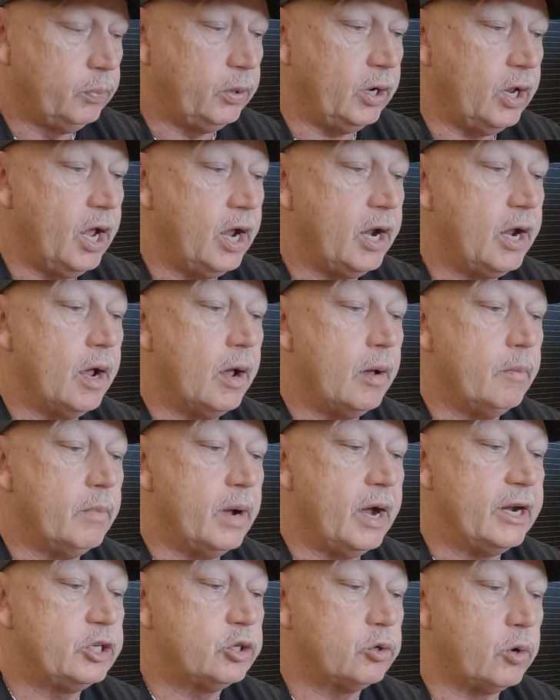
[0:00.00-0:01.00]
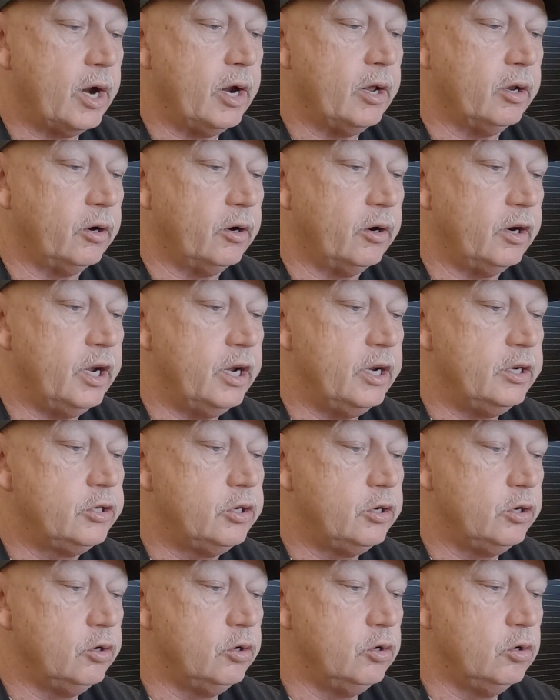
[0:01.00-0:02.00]
plug my trailer
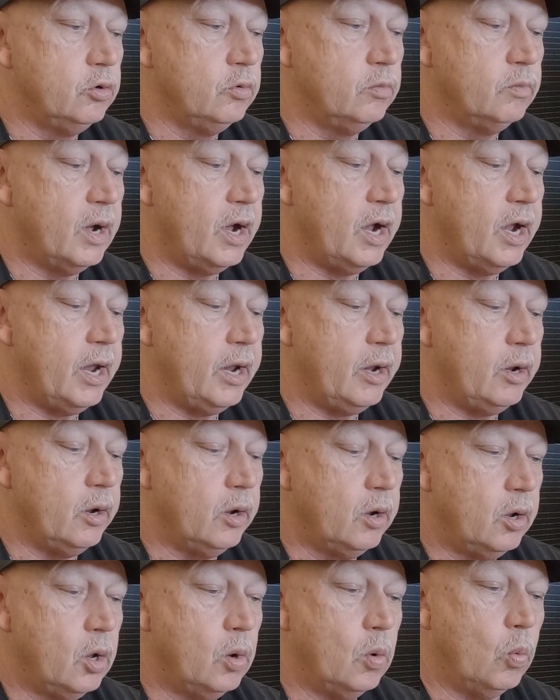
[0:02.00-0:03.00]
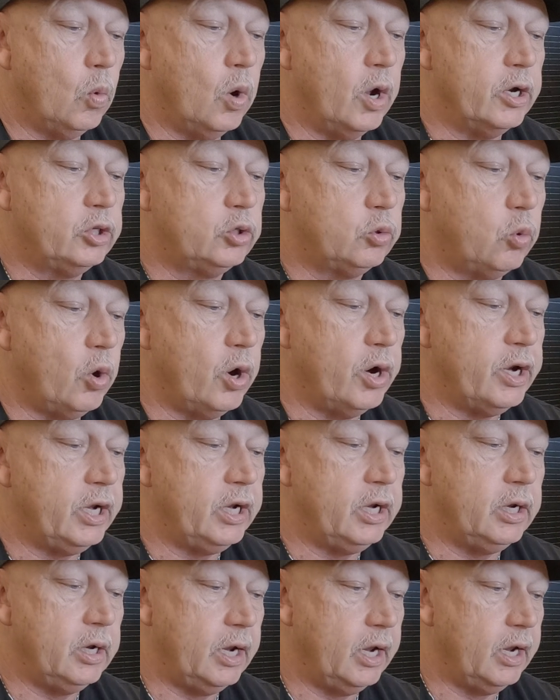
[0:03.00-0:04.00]
into my
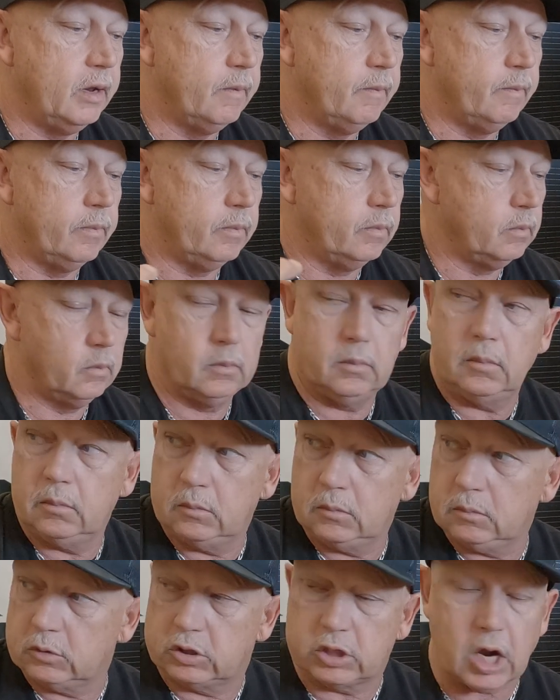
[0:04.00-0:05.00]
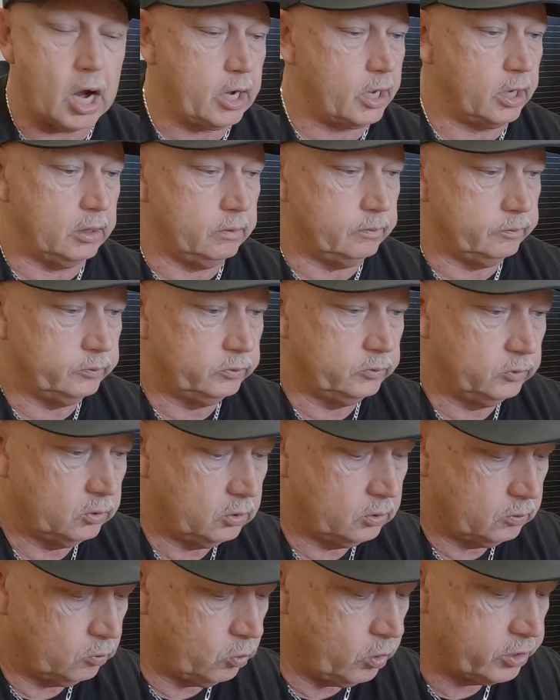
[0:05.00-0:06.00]
120 socket,
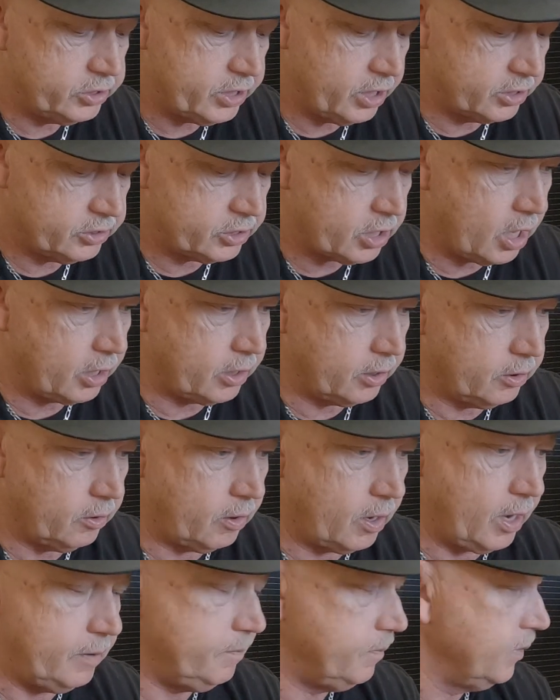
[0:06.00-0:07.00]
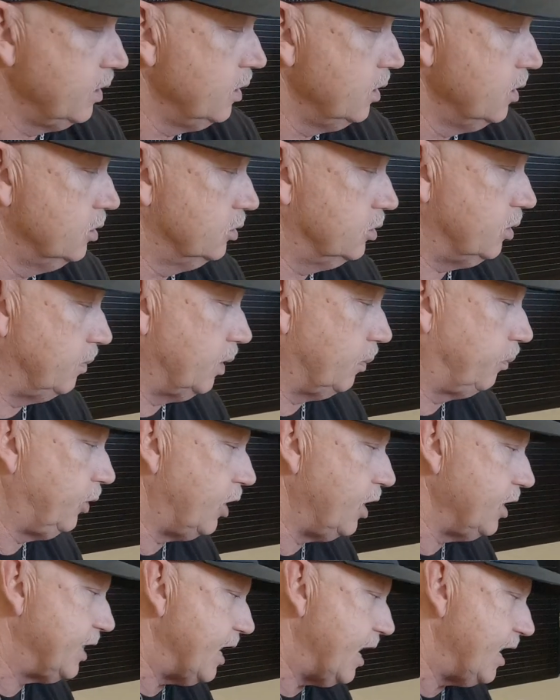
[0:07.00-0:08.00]
110 socket, all right? So I'm gonna
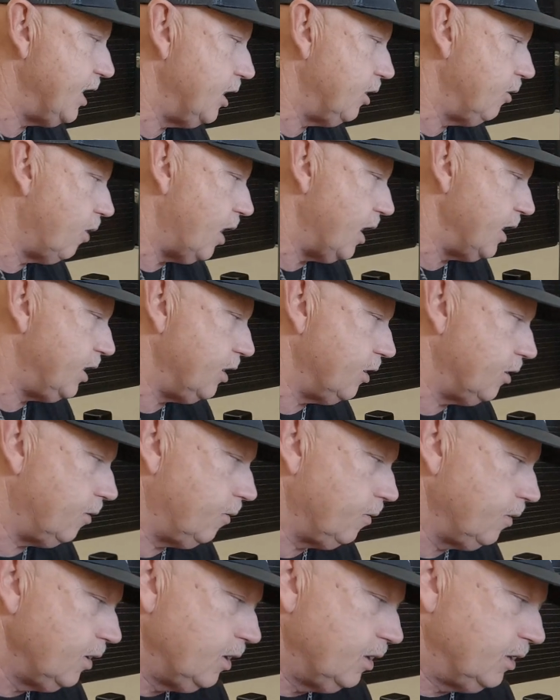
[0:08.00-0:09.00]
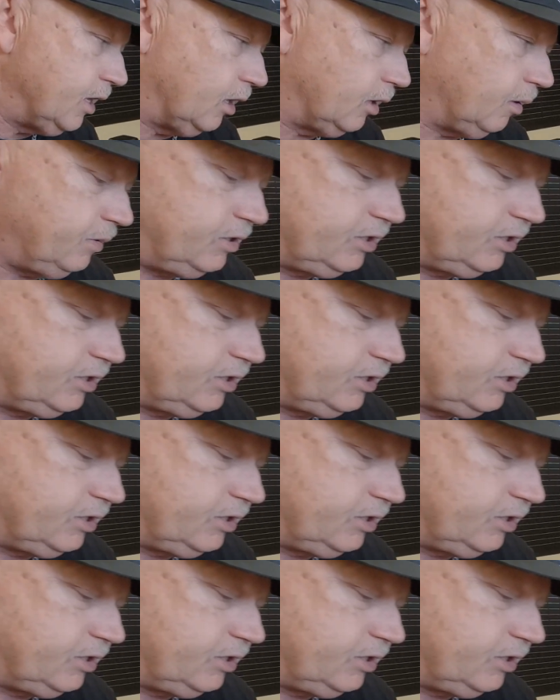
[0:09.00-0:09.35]
plug that in right here. Now